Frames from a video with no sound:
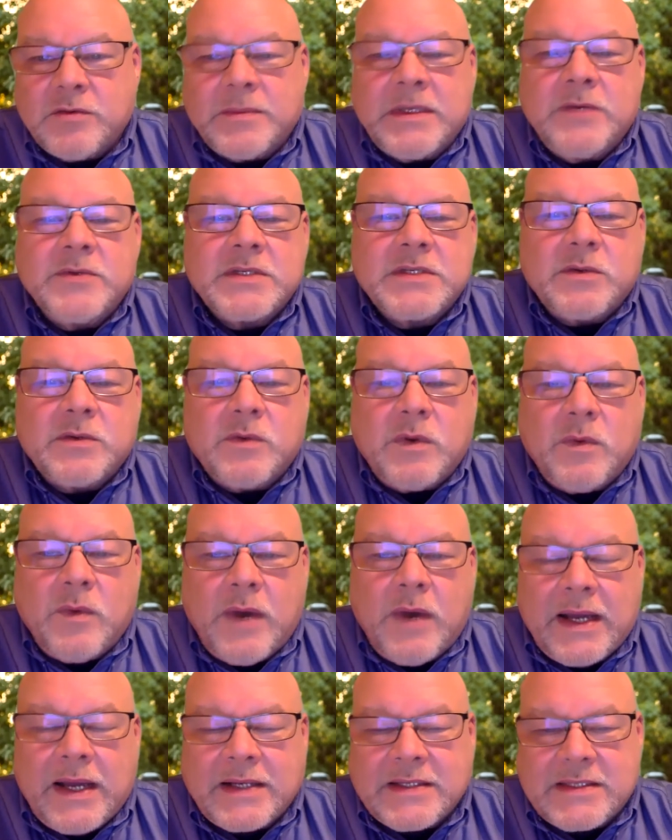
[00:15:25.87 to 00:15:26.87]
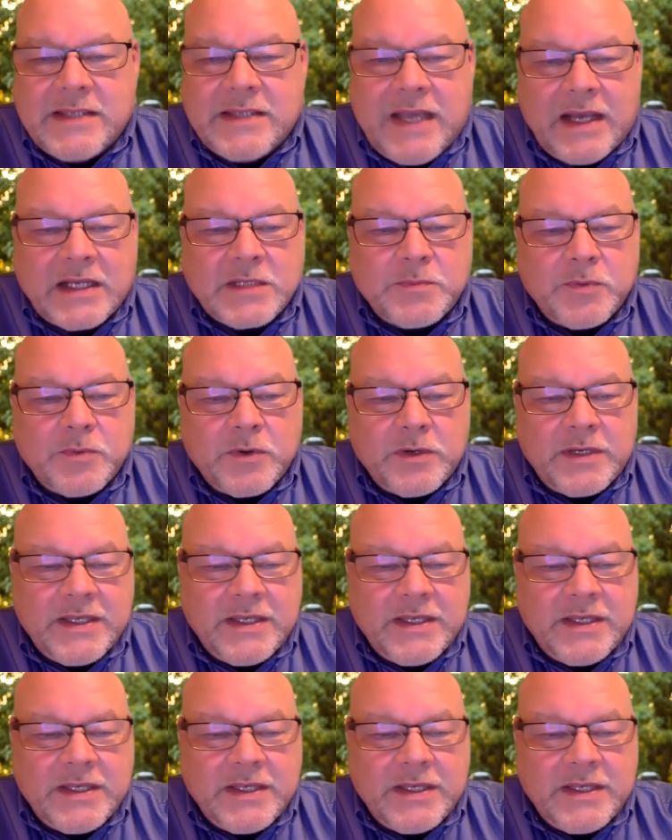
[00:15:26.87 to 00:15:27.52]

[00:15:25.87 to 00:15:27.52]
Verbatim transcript: He was a wax expert.